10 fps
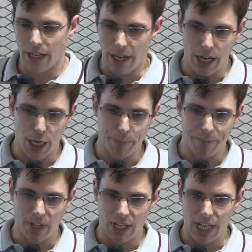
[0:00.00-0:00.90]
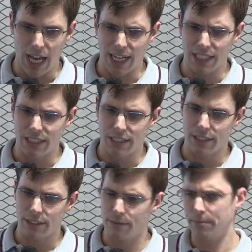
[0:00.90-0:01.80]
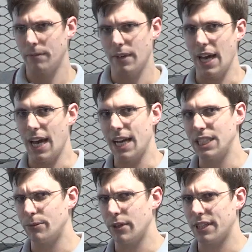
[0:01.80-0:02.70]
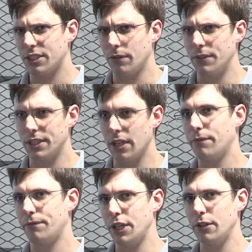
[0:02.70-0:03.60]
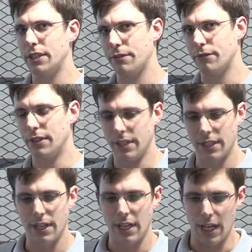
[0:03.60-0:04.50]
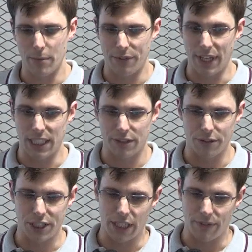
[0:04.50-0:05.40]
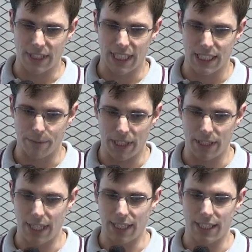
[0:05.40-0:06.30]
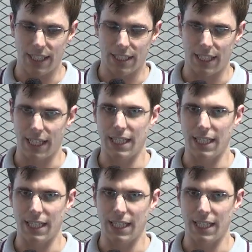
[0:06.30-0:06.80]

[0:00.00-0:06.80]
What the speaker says: And AWS offers a few different things for achieving this. I mean, things like